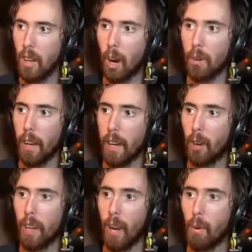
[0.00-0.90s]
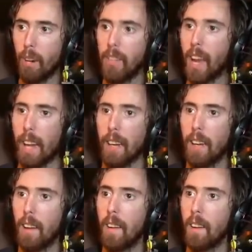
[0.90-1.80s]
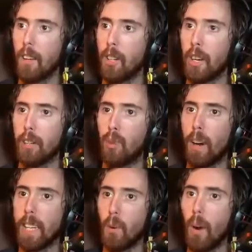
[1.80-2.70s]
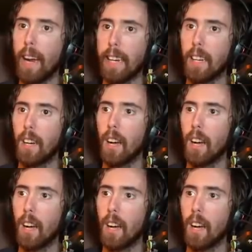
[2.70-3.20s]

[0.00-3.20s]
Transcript: Okay, okay, dude, I won't really? attack. No, I'm he's gonna, running away. kill